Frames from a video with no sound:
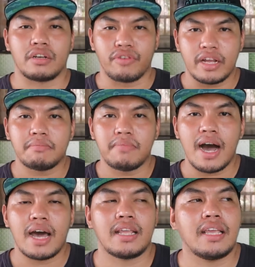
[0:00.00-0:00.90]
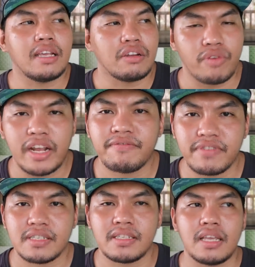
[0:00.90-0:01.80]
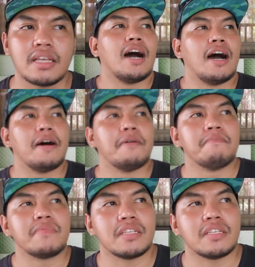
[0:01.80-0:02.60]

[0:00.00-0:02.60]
great body great physique um,